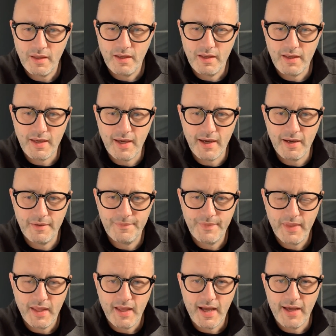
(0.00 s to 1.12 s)
Yeah,
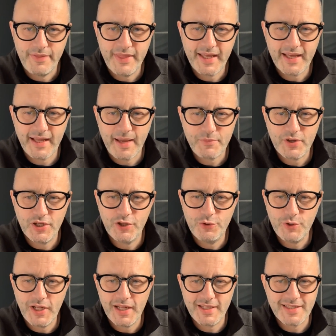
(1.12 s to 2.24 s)
I think I'm going to do
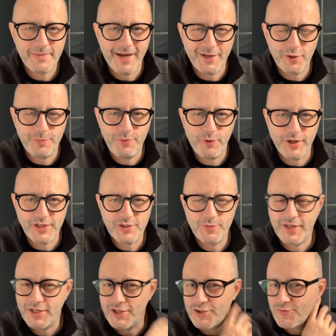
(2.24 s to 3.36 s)
that at some other point. So we're
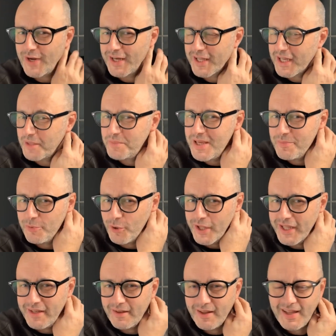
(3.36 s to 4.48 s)
going to try to get people
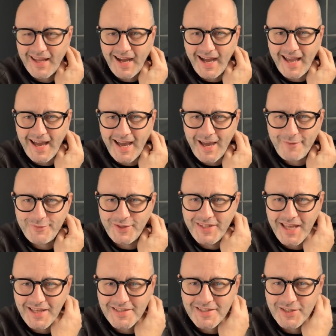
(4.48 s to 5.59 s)
in. I have to
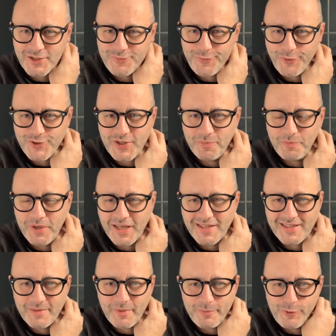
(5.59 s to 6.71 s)
test this first in peace.
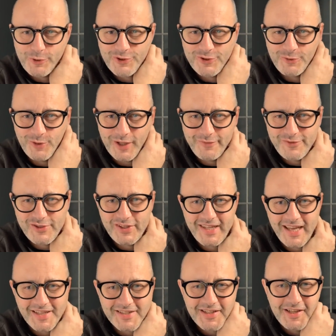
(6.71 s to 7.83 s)
I'm a person who loves to
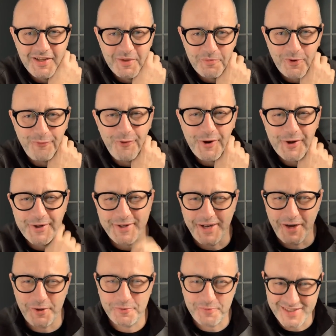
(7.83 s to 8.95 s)
test before I go
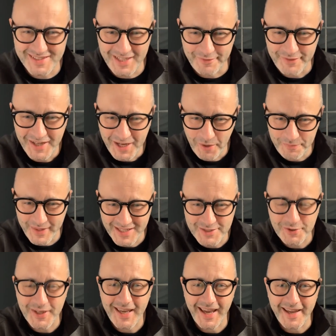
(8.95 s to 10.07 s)
out with stuff. Hope that's
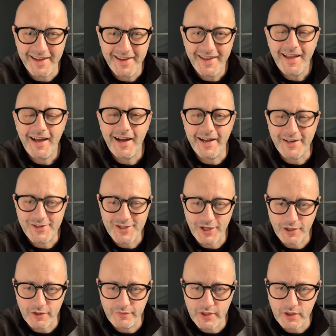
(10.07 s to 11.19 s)
okay in sharing
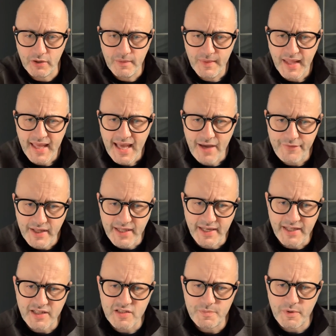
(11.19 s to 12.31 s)
the video. Have you had any
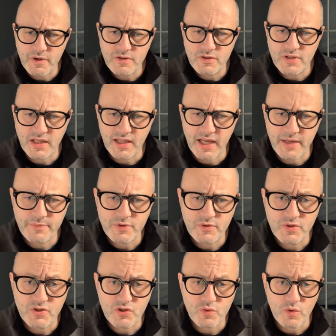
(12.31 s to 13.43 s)
experience using Lightbridge
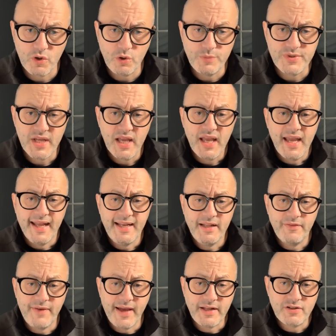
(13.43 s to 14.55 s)
strobes? Any
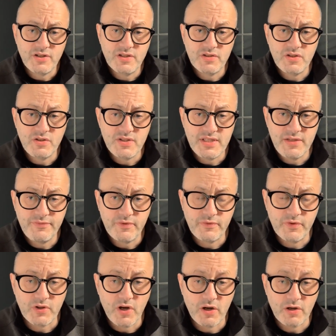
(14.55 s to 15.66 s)
advantages you see for
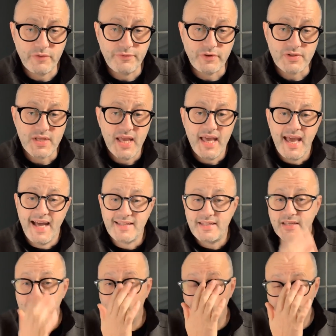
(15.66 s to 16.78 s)
photographers? That's a
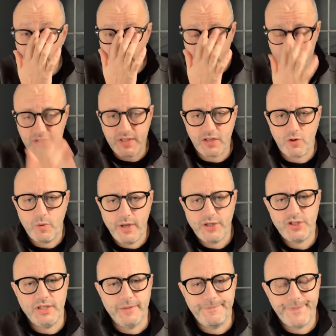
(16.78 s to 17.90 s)
super interesting
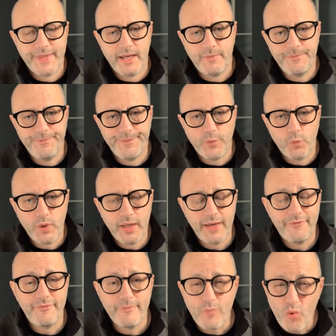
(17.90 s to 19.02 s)
question. We
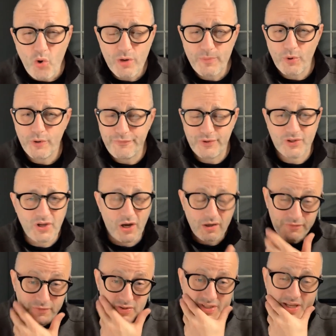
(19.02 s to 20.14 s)
have more and more
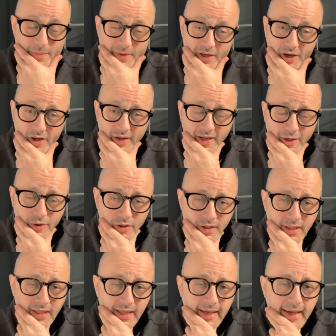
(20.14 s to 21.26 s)
photographers coming on now.
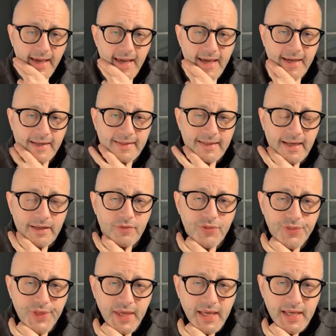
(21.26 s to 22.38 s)
And I
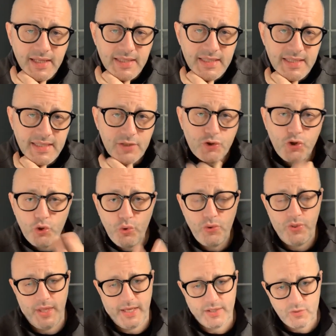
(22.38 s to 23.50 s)
think it's 2
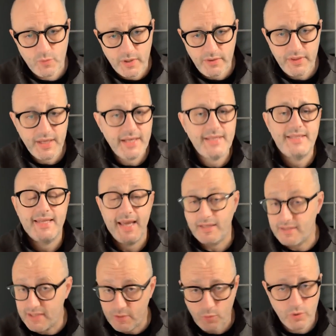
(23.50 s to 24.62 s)
things. One thing is,
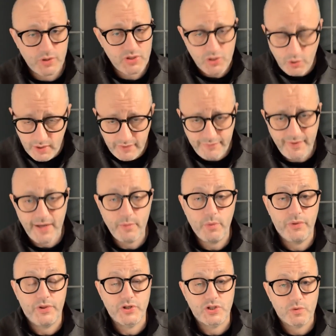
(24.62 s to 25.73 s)
yes, it works totally fine
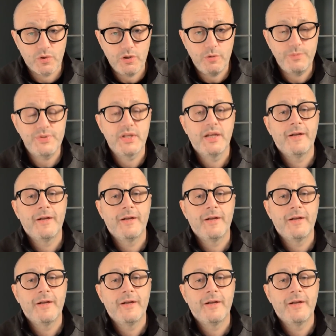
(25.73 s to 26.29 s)
with the strobes.